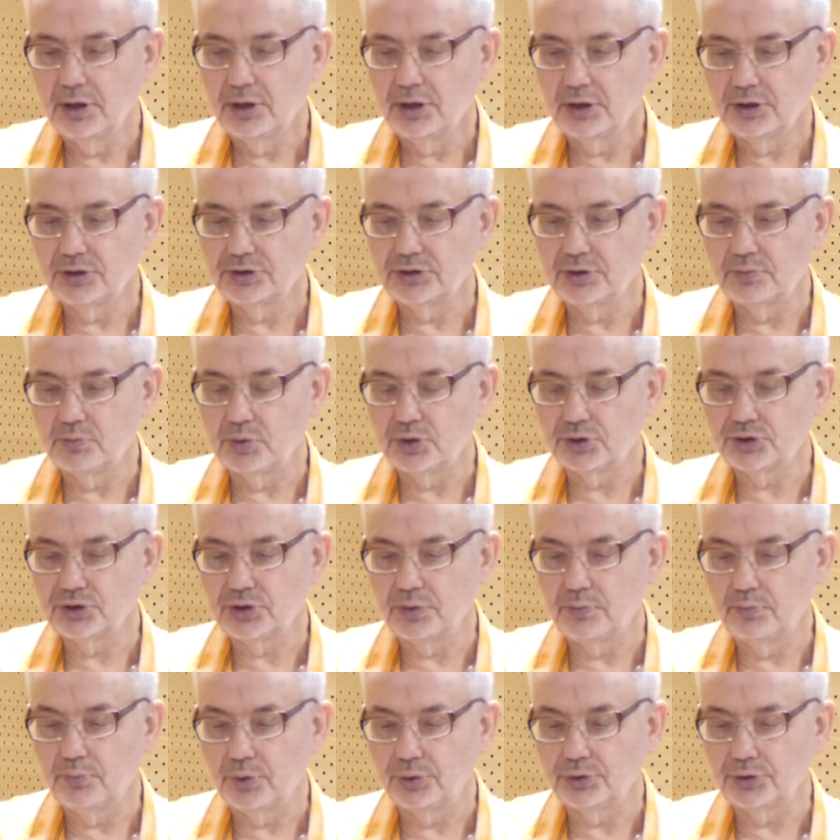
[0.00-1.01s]
the most
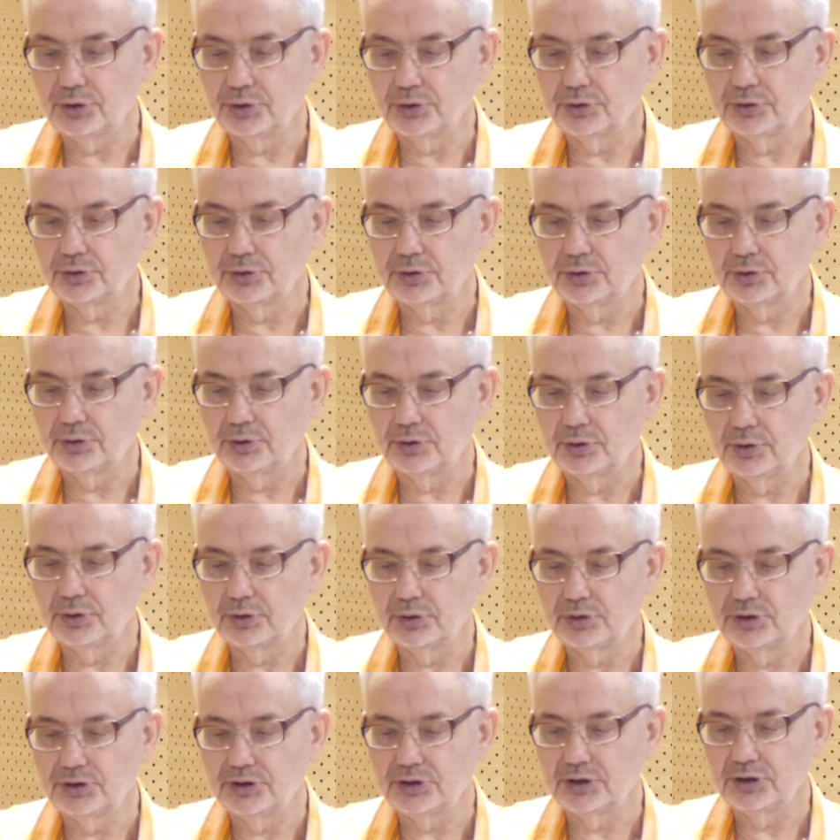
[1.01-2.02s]
important
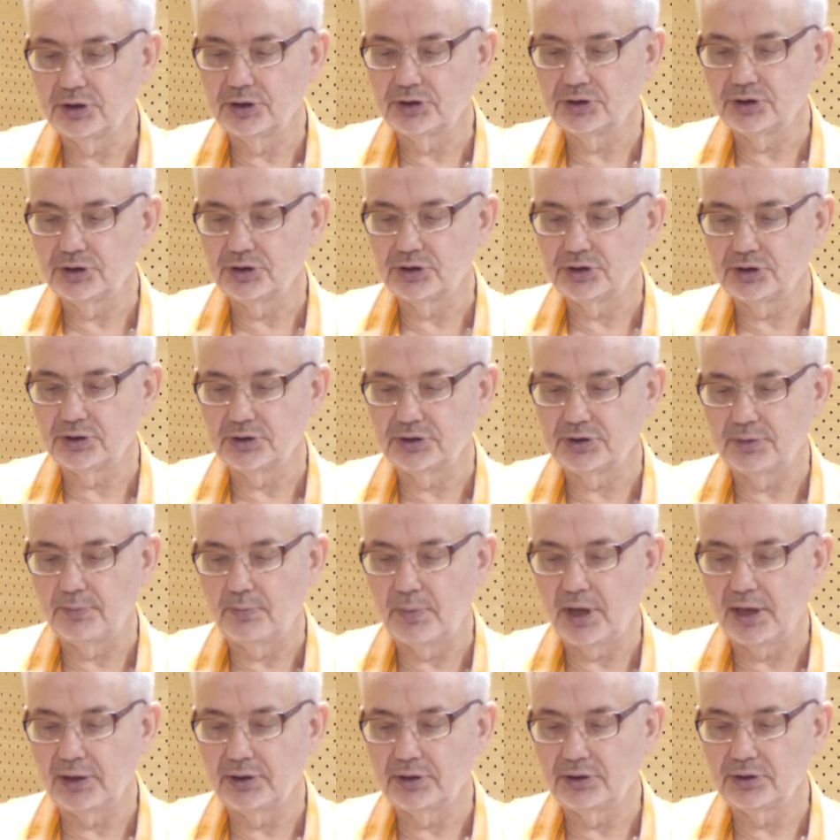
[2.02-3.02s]
thing is the
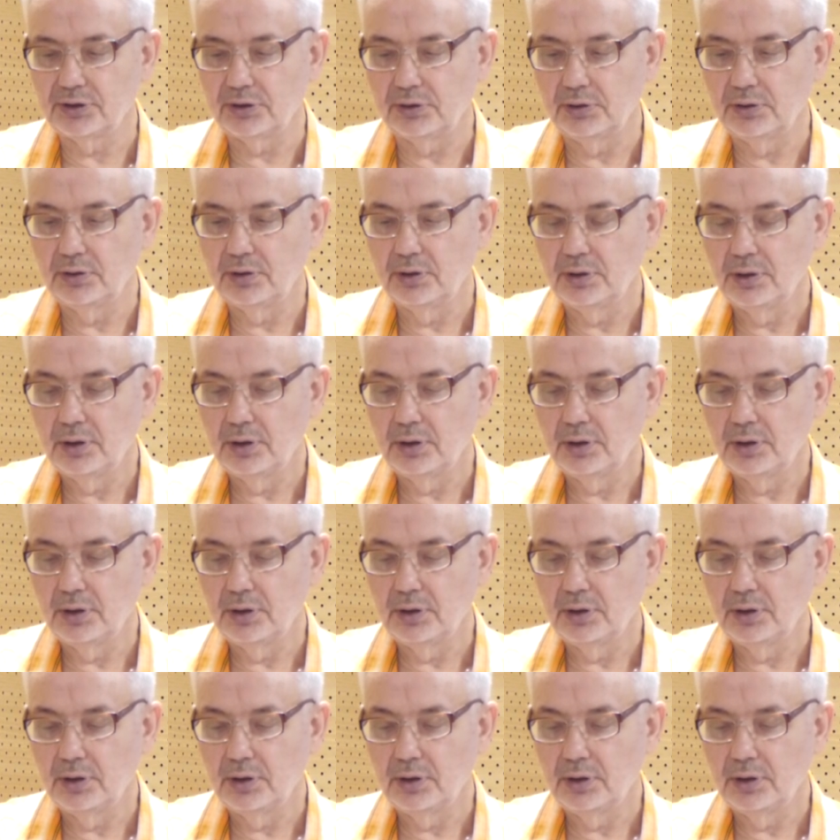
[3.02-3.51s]
mantle,